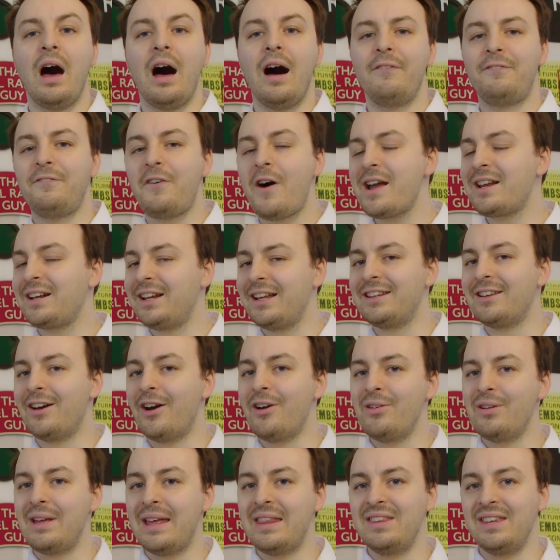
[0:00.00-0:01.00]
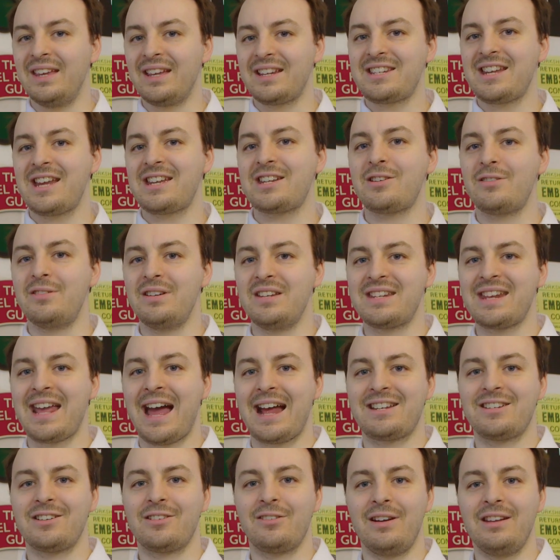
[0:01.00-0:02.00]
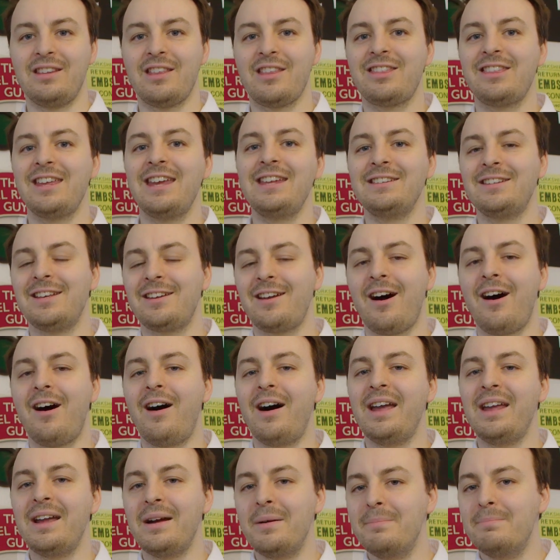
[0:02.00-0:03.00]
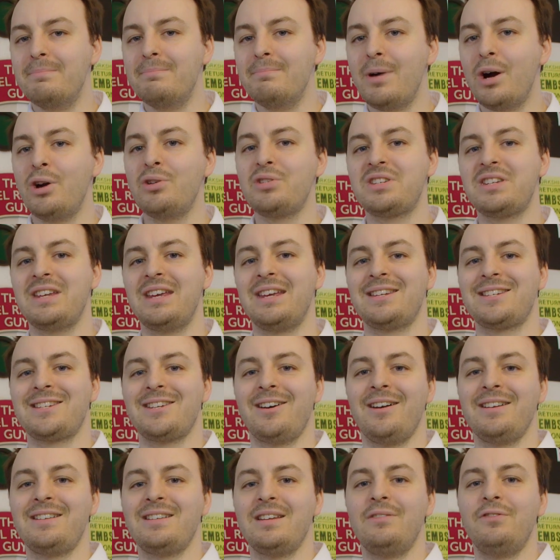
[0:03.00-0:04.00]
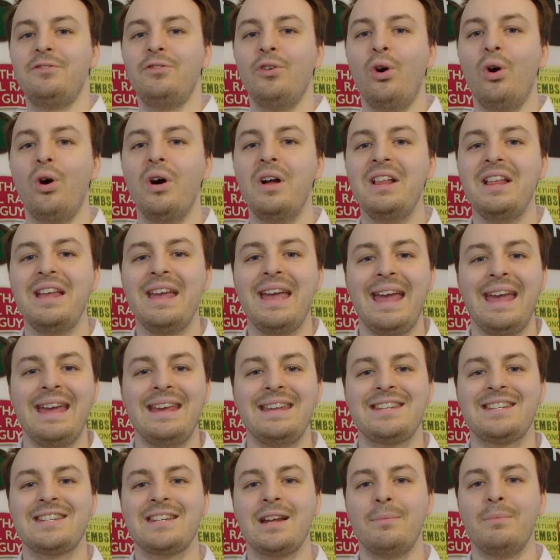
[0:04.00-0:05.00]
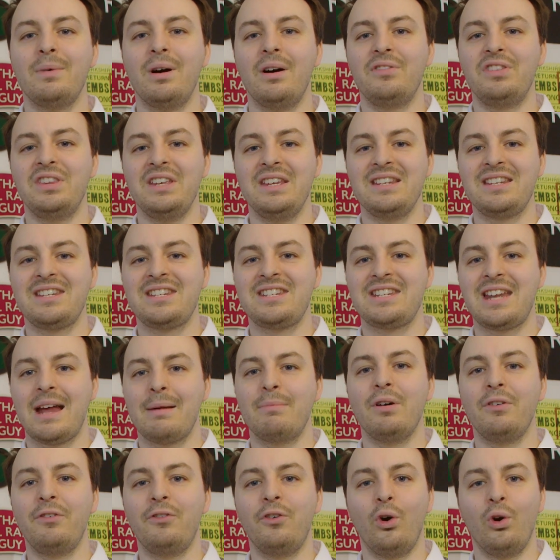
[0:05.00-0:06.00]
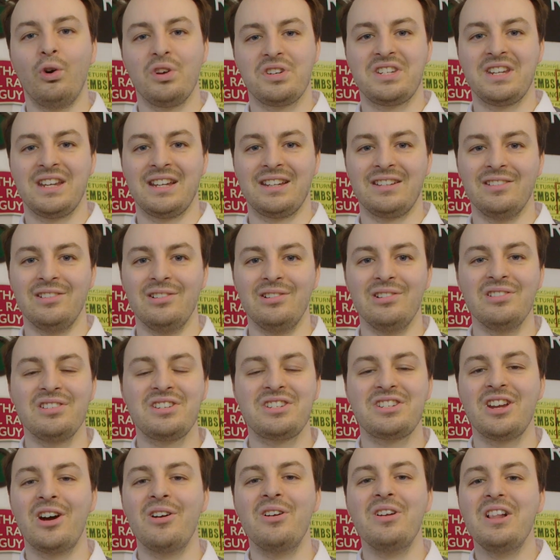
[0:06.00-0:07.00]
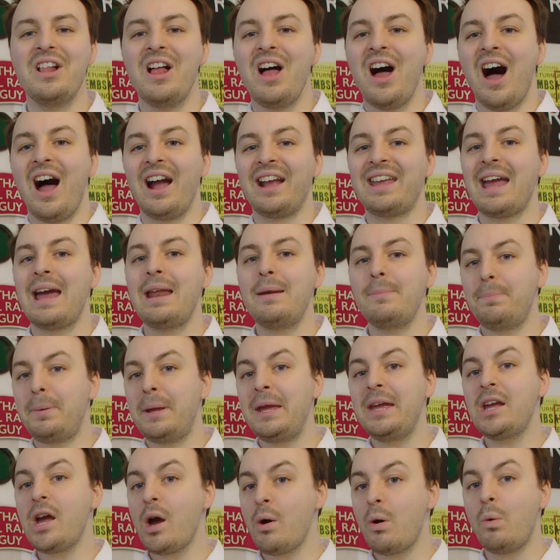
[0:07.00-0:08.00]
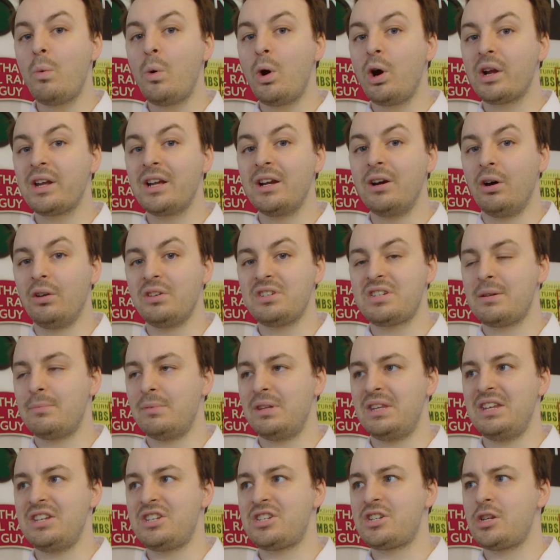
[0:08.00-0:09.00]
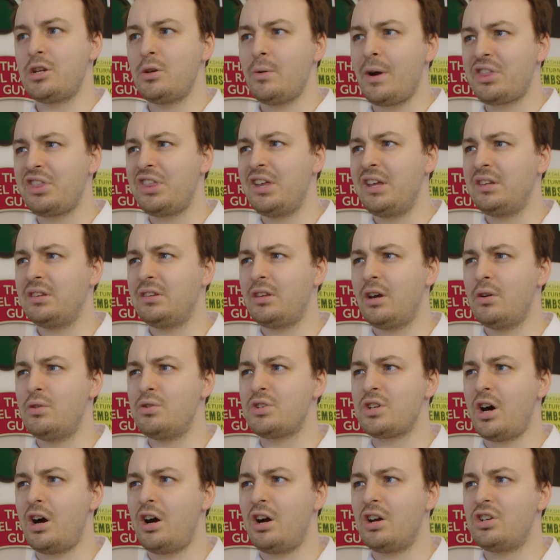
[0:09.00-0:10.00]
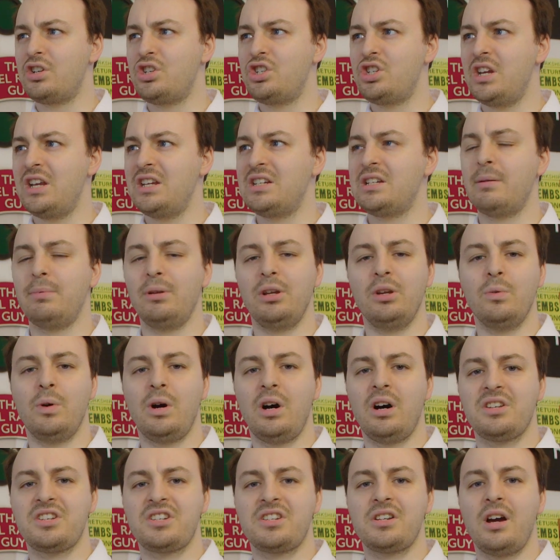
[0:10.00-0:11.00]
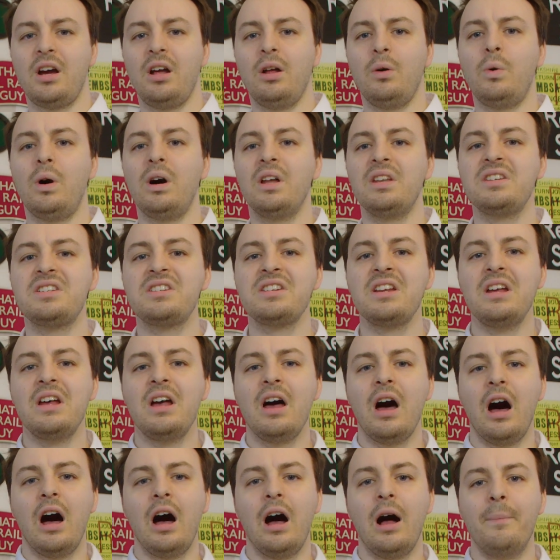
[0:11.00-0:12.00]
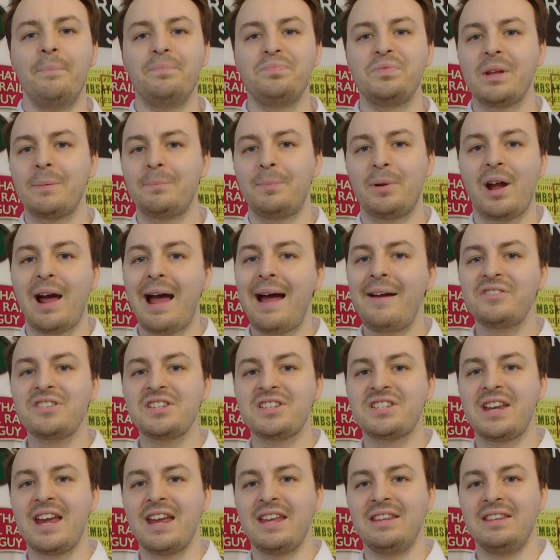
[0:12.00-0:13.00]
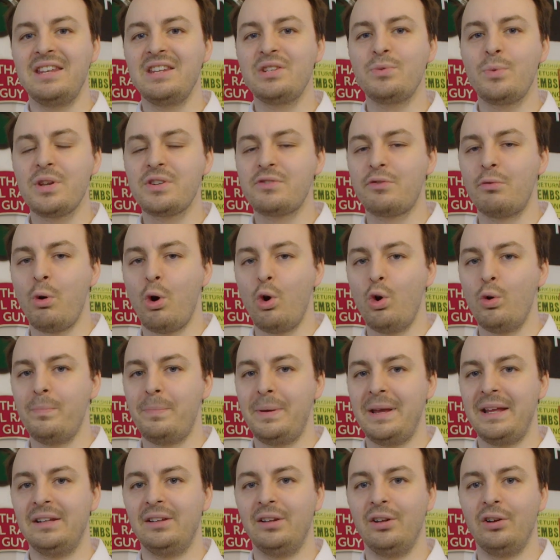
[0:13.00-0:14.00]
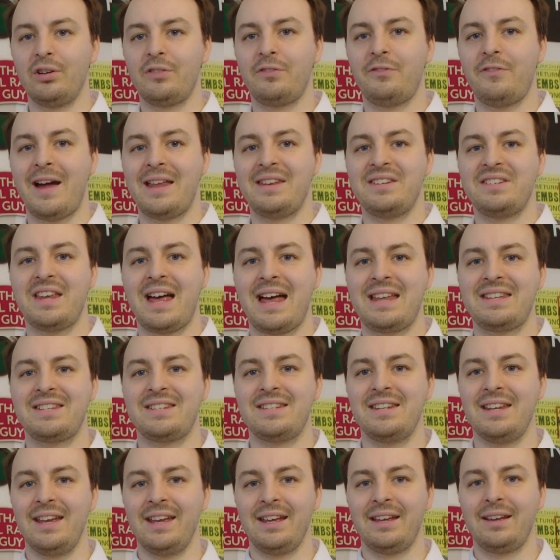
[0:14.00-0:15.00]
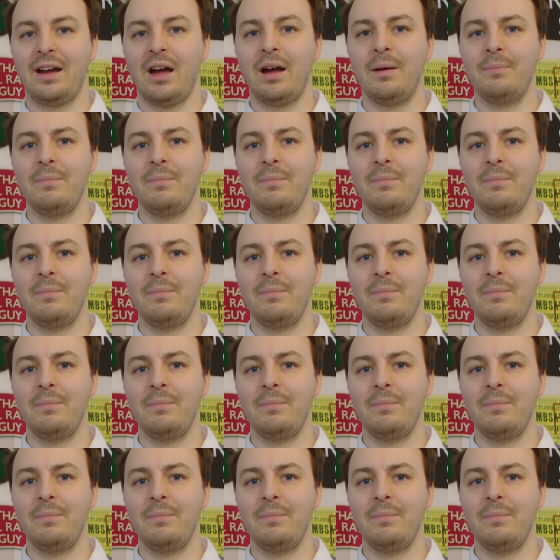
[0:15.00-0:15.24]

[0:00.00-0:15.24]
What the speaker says: Finally, though, in the accessories category, the thing that I am most excited for is some of the semaphore signals. So again, Pico are working on some of these too. I think those are GWR style ones. But I have to say, these ones from Hornby look fantastic.